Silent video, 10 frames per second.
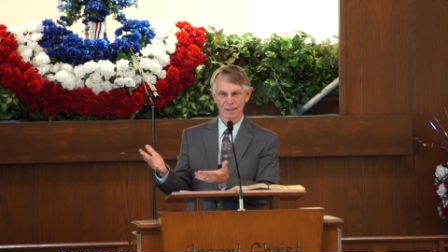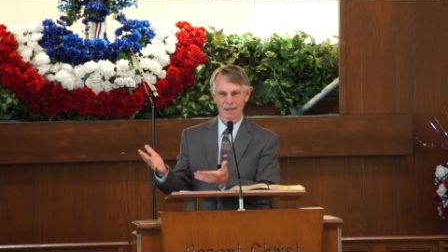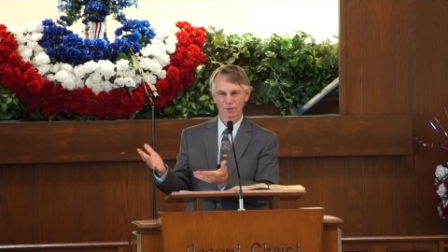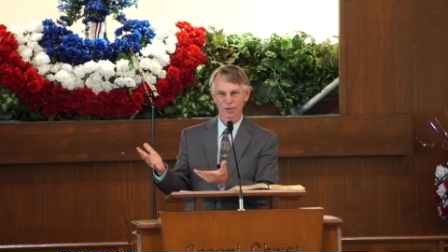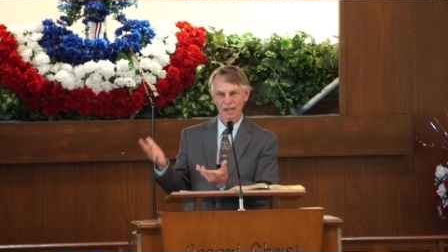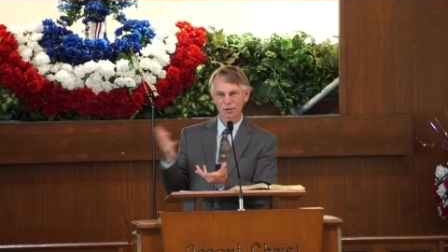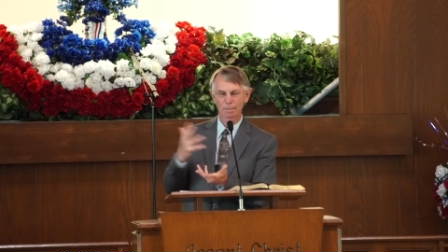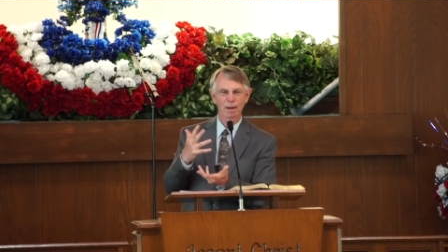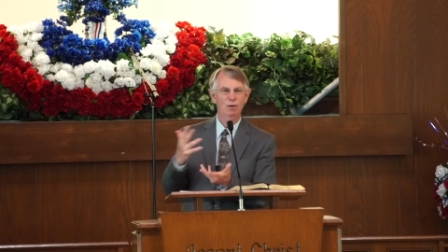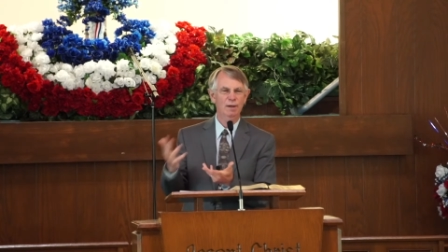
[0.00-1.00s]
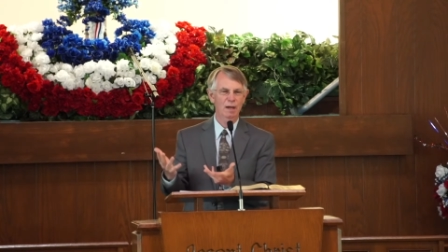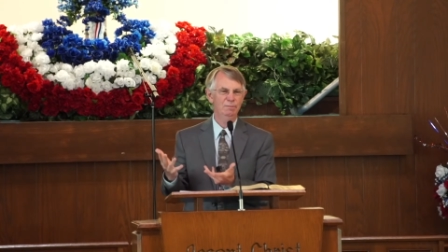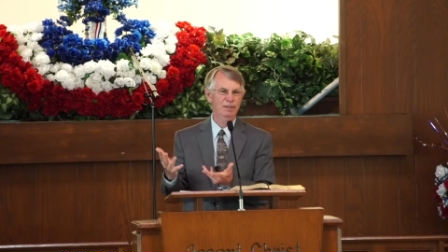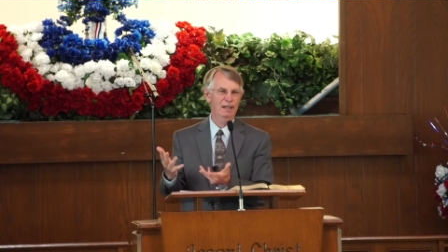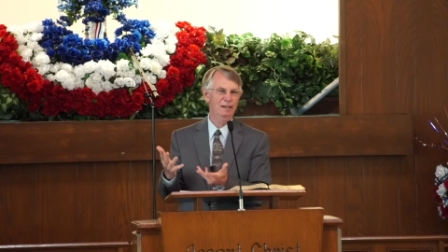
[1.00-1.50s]
And Jezebel
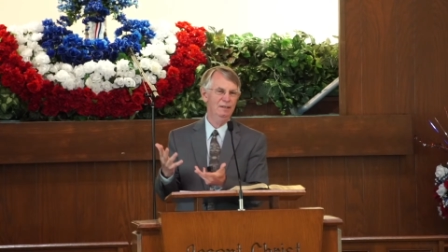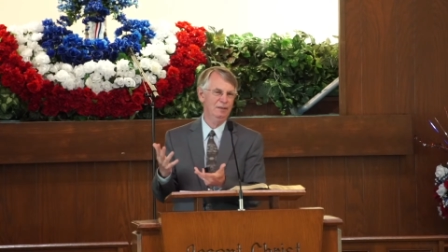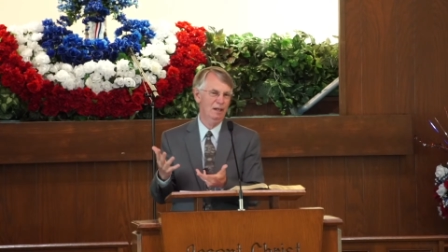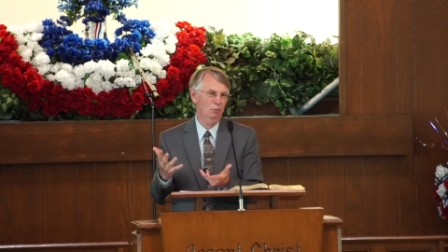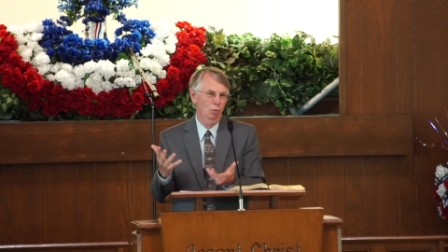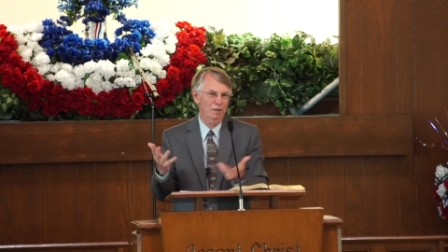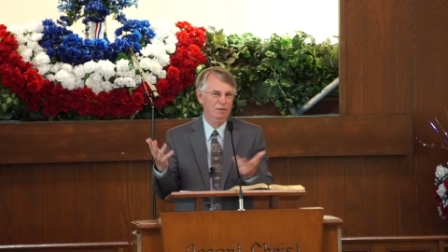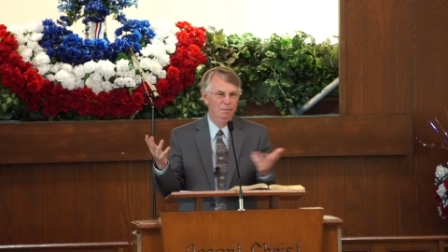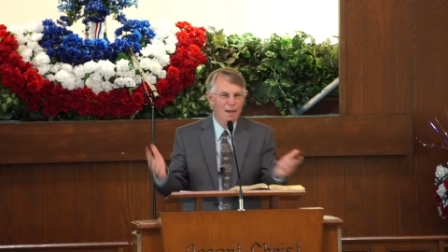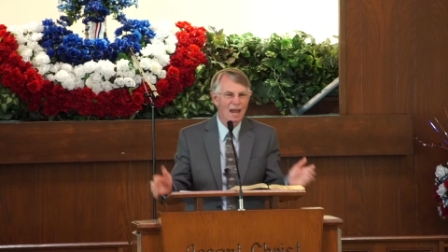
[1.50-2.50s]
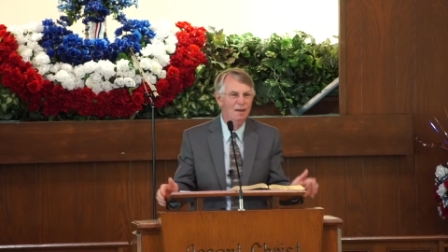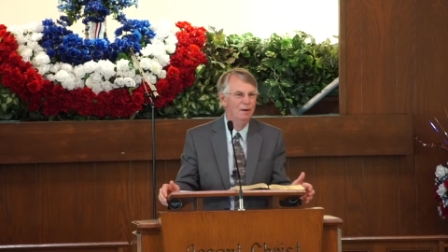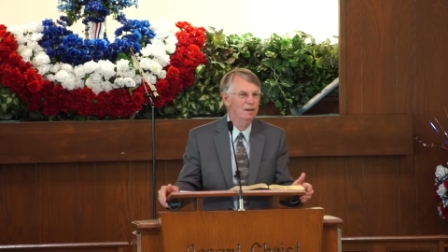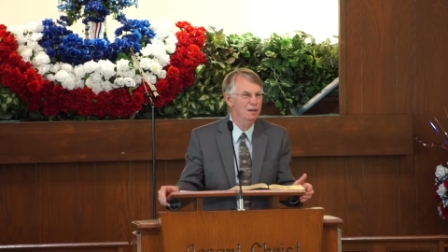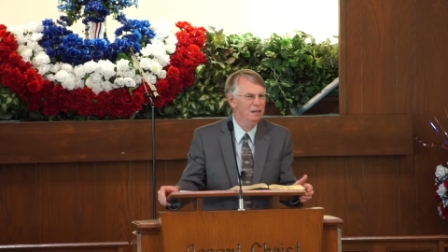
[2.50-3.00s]
comes in and says, What's the
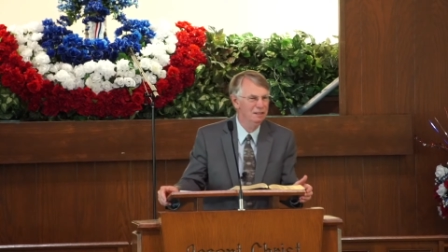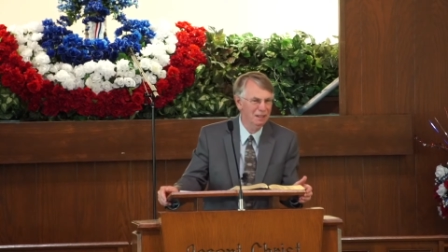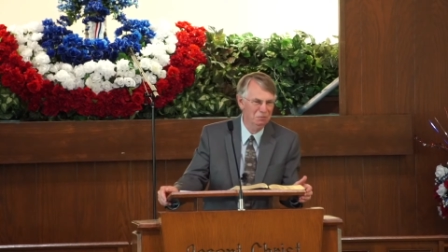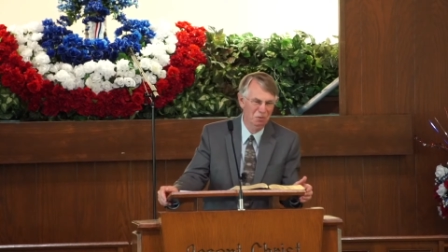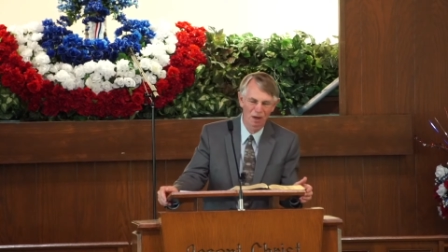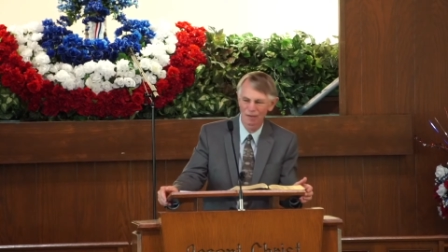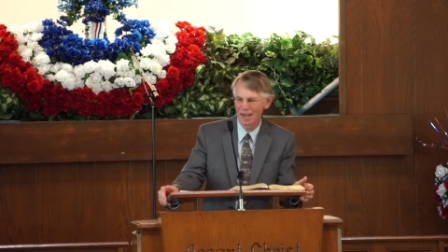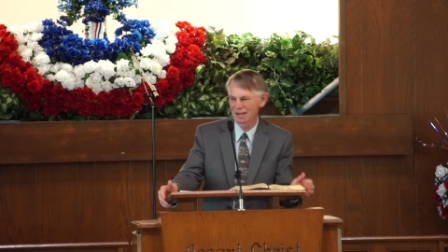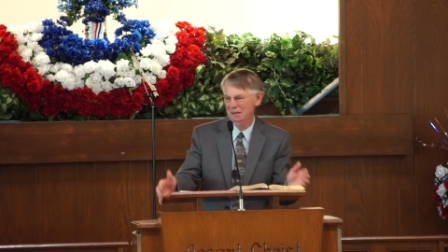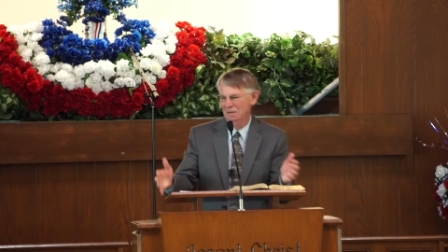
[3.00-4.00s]
matter? And he says, Well, that